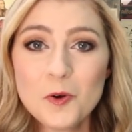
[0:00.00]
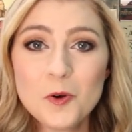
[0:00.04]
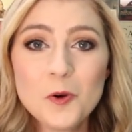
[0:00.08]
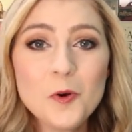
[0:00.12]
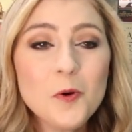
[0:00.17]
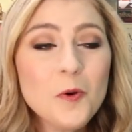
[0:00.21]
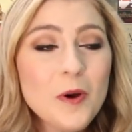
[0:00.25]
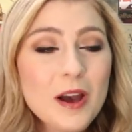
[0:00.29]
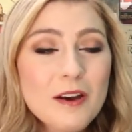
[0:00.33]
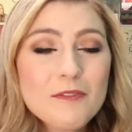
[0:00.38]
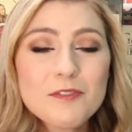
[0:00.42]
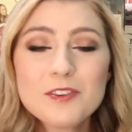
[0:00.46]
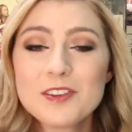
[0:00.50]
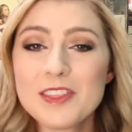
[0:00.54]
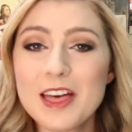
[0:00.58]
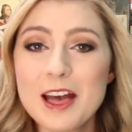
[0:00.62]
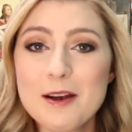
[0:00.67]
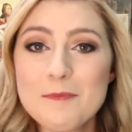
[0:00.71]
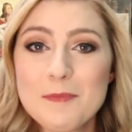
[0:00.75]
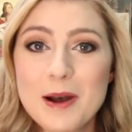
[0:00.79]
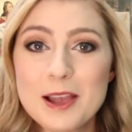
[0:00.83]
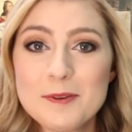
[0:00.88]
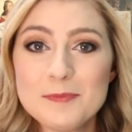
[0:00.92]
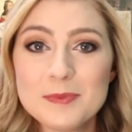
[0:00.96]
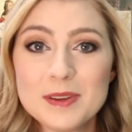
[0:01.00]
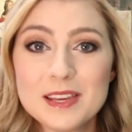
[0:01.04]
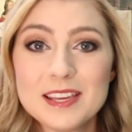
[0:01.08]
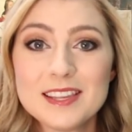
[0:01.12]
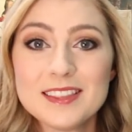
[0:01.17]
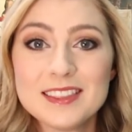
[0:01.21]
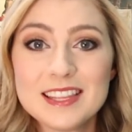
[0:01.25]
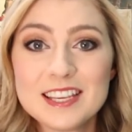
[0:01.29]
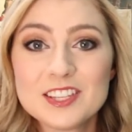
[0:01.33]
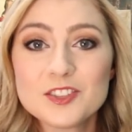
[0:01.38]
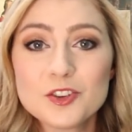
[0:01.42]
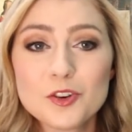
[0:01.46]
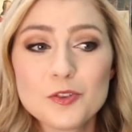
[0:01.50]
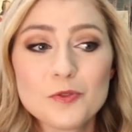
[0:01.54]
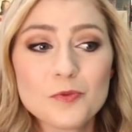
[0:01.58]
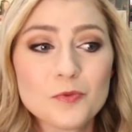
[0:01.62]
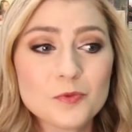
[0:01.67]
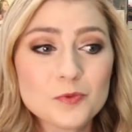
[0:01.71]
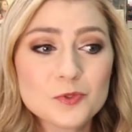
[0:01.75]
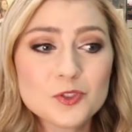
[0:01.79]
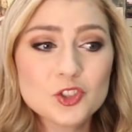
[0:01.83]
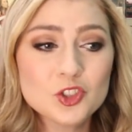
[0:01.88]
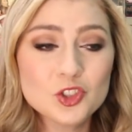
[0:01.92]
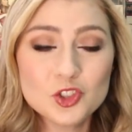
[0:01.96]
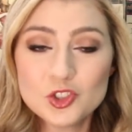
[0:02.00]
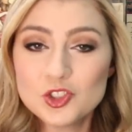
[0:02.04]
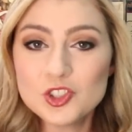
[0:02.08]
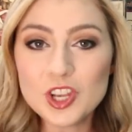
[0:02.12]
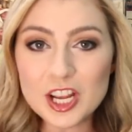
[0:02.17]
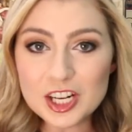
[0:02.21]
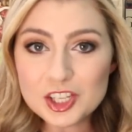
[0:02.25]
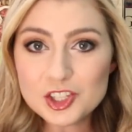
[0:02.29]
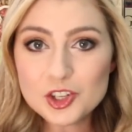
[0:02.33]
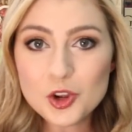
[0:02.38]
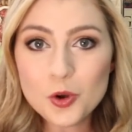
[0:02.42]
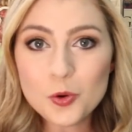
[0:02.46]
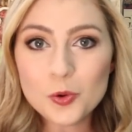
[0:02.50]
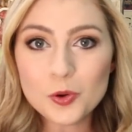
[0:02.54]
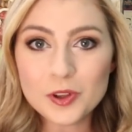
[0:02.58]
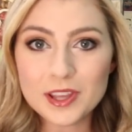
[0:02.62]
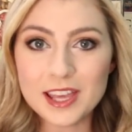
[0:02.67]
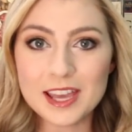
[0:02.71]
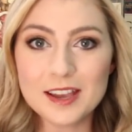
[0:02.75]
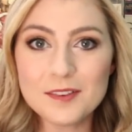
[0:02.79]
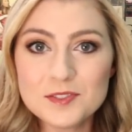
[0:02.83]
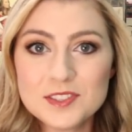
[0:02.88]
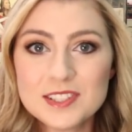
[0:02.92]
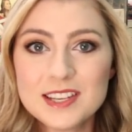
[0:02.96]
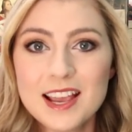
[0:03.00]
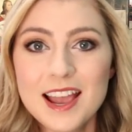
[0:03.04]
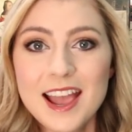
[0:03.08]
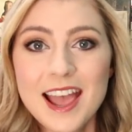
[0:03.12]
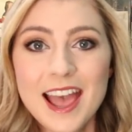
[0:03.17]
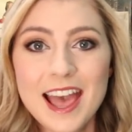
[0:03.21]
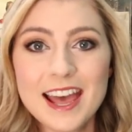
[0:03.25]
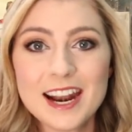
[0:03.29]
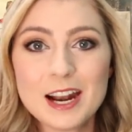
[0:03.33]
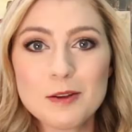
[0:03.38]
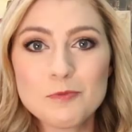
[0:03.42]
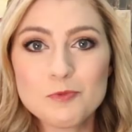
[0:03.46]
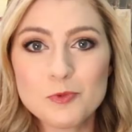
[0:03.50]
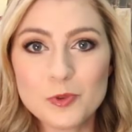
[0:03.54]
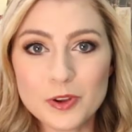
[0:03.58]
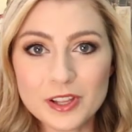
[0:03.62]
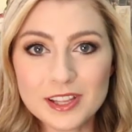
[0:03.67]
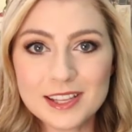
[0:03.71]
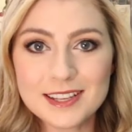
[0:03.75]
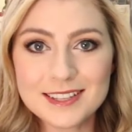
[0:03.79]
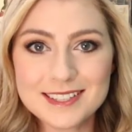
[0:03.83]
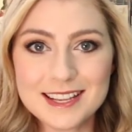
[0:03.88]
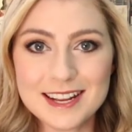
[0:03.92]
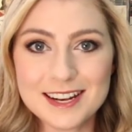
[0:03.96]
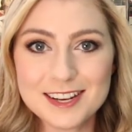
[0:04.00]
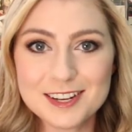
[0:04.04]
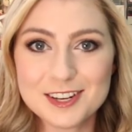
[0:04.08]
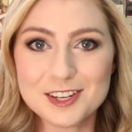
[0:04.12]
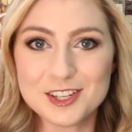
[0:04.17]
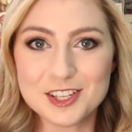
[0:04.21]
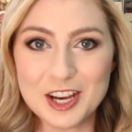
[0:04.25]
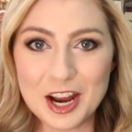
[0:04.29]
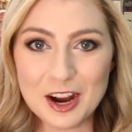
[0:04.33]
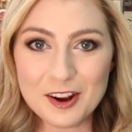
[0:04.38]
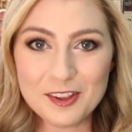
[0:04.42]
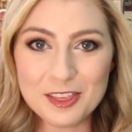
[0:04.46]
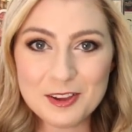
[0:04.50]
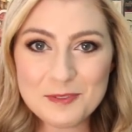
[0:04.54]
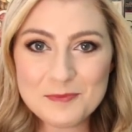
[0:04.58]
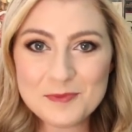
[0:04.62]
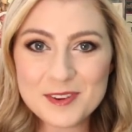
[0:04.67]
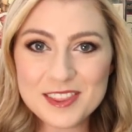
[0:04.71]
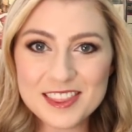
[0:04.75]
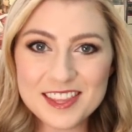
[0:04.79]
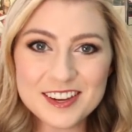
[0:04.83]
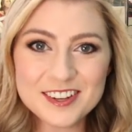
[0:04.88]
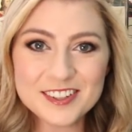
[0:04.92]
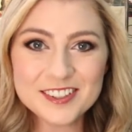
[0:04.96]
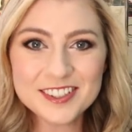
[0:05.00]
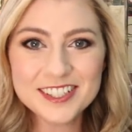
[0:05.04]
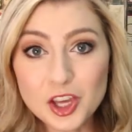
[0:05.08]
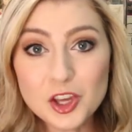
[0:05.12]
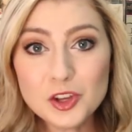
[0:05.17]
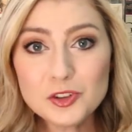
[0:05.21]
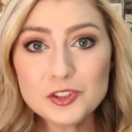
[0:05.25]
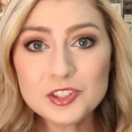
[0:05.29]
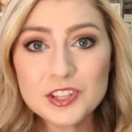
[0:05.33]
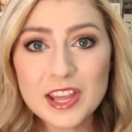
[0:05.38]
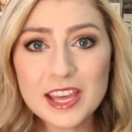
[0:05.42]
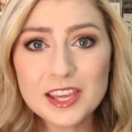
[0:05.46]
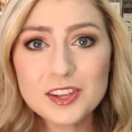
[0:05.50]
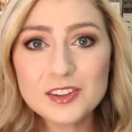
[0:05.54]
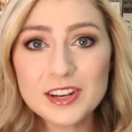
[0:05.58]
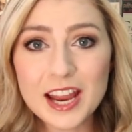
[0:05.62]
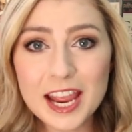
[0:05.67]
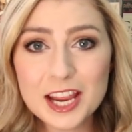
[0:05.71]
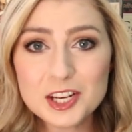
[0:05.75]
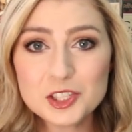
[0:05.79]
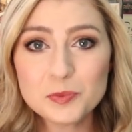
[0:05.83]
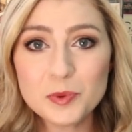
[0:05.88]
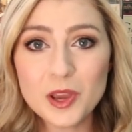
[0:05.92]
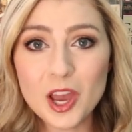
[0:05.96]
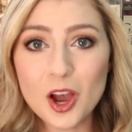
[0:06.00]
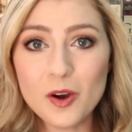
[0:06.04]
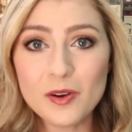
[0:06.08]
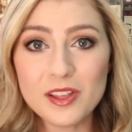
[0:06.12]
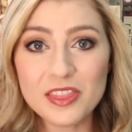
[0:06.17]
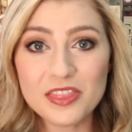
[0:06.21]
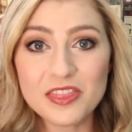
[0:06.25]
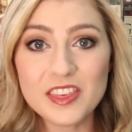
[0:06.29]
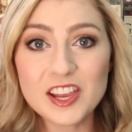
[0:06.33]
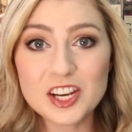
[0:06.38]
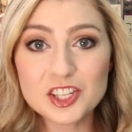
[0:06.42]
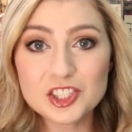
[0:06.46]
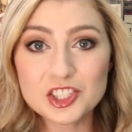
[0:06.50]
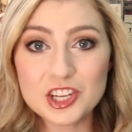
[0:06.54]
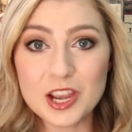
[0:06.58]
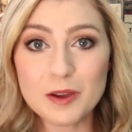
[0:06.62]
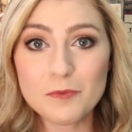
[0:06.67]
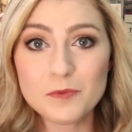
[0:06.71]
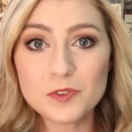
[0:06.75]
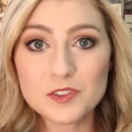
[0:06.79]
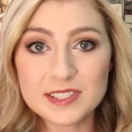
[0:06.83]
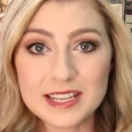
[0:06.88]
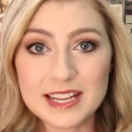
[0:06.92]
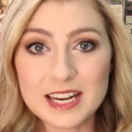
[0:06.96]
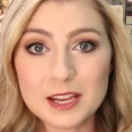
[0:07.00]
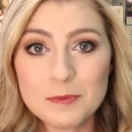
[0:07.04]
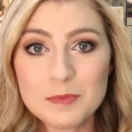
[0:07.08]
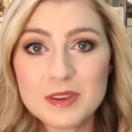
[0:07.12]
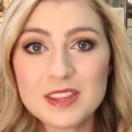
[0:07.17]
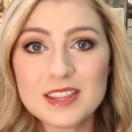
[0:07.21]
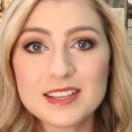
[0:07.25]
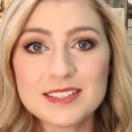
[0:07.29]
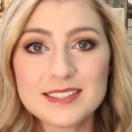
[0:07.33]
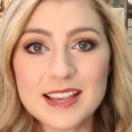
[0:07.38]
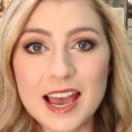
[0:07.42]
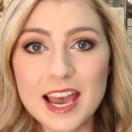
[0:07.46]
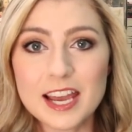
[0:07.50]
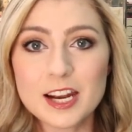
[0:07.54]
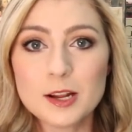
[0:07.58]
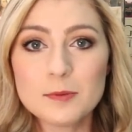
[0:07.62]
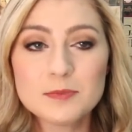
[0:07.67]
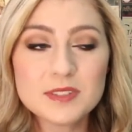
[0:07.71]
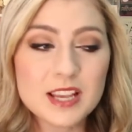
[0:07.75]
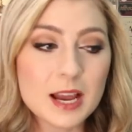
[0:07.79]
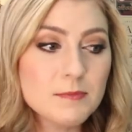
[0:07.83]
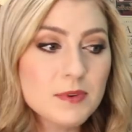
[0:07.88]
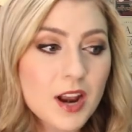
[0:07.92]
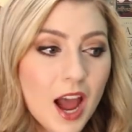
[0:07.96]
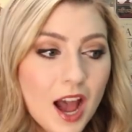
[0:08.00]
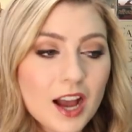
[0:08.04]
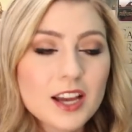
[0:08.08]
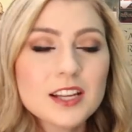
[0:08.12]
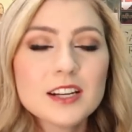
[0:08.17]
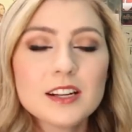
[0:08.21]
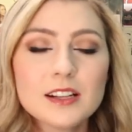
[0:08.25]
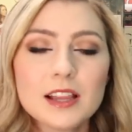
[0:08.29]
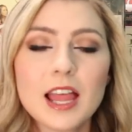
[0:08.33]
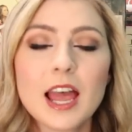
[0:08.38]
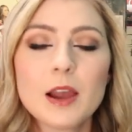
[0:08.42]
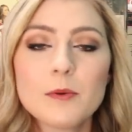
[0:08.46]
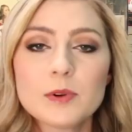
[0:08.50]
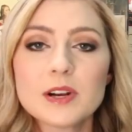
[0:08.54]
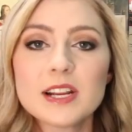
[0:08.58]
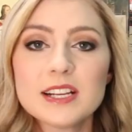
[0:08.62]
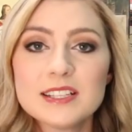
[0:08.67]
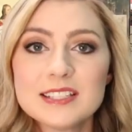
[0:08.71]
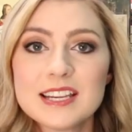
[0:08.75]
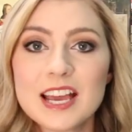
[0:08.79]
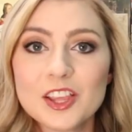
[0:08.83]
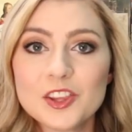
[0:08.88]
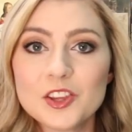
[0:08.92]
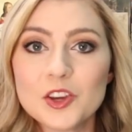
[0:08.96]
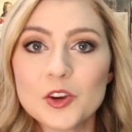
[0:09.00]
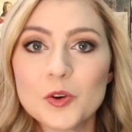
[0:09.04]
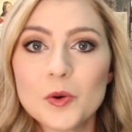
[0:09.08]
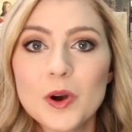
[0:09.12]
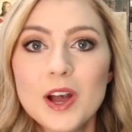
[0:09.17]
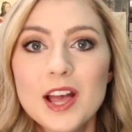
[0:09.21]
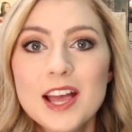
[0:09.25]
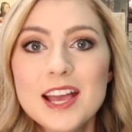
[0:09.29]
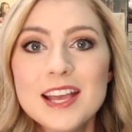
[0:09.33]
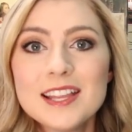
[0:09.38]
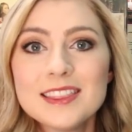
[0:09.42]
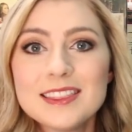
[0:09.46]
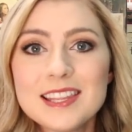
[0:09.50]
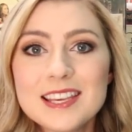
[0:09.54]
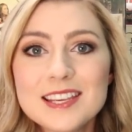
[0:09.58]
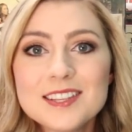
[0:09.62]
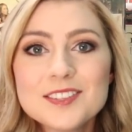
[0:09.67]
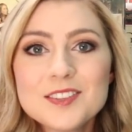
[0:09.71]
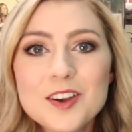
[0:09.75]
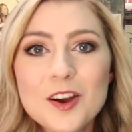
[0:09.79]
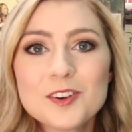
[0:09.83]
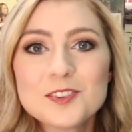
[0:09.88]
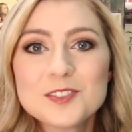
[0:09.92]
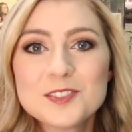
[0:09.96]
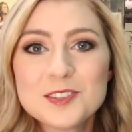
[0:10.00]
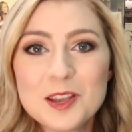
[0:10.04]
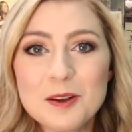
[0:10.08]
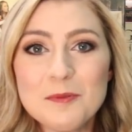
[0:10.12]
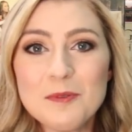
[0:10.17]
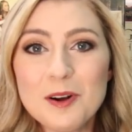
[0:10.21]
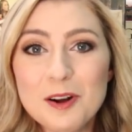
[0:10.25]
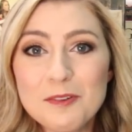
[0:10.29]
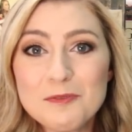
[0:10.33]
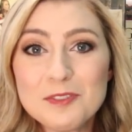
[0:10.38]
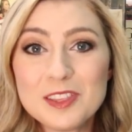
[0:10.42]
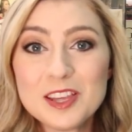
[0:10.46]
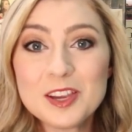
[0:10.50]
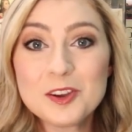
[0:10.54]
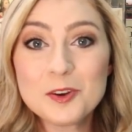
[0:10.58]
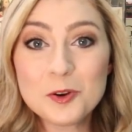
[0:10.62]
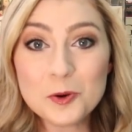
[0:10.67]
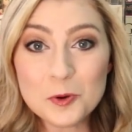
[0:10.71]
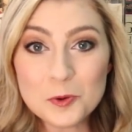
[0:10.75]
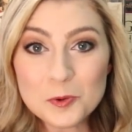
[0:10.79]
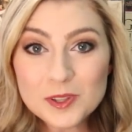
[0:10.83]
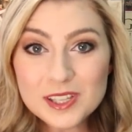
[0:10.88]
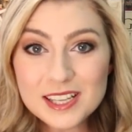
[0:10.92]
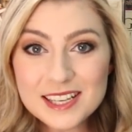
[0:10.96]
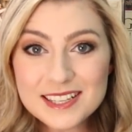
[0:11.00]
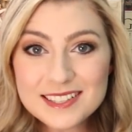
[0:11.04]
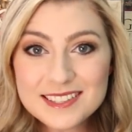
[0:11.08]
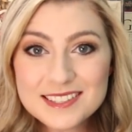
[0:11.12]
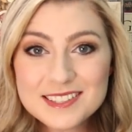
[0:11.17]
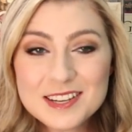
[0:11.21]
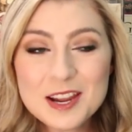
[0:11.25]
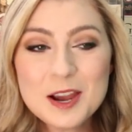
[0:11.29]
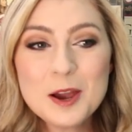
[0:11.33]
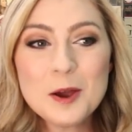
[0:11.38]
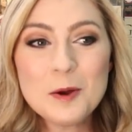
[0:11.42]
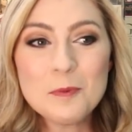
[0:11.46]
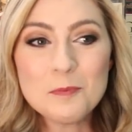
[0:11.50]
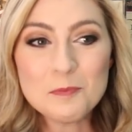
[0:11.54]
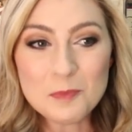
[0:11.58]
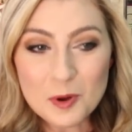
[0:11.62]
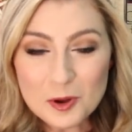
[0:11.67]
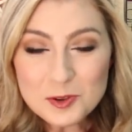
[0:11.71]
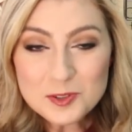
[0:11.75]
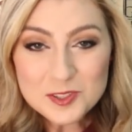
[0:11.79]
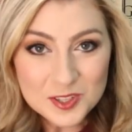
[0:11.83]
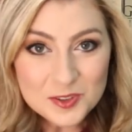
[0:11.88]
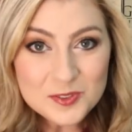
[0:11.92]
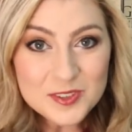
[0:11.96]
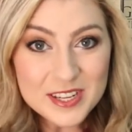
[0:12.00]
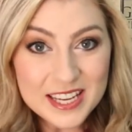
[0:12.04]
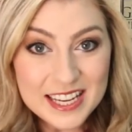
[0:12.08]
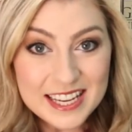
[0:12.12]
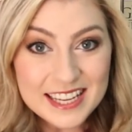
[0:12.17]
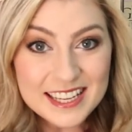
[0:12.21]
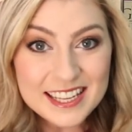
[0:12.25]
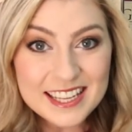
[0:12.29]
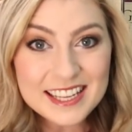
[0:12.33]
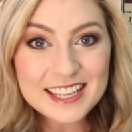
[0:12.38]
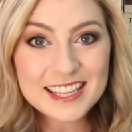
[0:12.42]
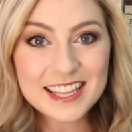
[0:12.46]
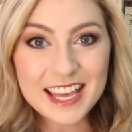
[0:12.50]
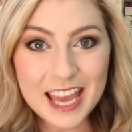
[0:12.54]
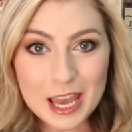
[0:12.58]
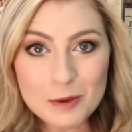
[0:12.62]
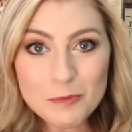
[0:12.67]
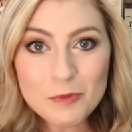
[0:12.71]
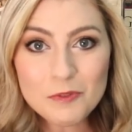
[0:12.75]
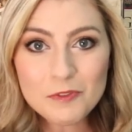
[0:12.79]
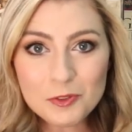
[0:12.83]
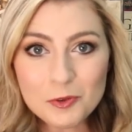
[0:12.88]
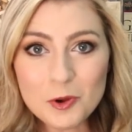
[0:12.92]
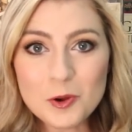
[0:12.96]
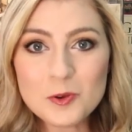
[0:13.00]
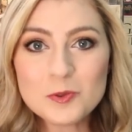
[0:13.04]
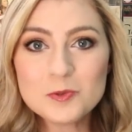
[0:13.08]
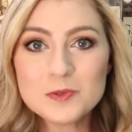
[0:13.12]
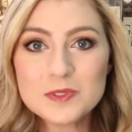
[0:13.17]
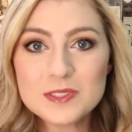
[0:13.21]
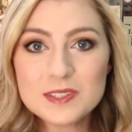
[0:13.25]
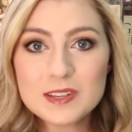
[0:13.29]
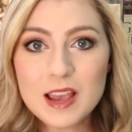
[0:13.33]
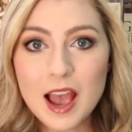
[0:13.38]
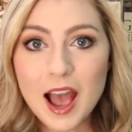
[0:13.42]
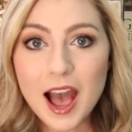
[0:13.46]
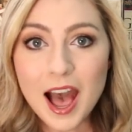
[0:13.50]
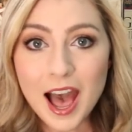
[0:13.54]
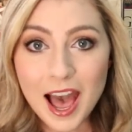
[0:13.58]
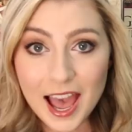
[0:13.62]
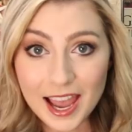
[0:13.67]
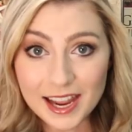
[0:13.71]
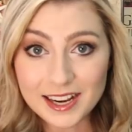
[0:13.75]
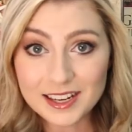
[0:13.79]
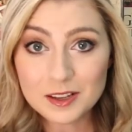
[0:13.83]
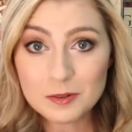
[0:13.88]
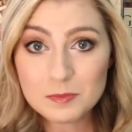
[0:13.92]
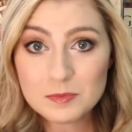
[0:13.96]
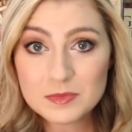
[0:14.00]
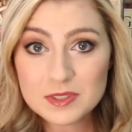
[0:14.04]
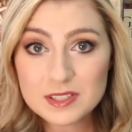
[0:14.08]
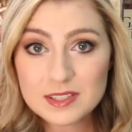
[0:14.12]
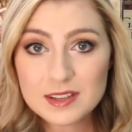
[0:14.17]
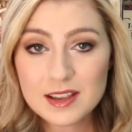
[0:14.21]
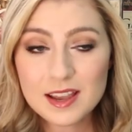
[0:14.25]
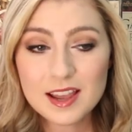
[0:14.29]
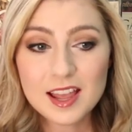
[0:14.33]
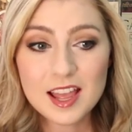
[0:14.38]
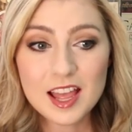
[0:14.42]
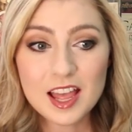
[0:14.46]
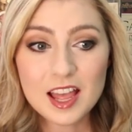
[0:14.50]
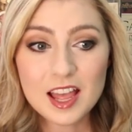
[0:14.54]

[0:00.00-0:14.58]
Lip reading: whoever that might be. These are such cool gifts, and I'm really excited to share them with you. Huge thank you to HBO and Think Jam for sending me these items. I'm not gonna lie when I tell you, these are some of the coolest, most unique Game of Thrones items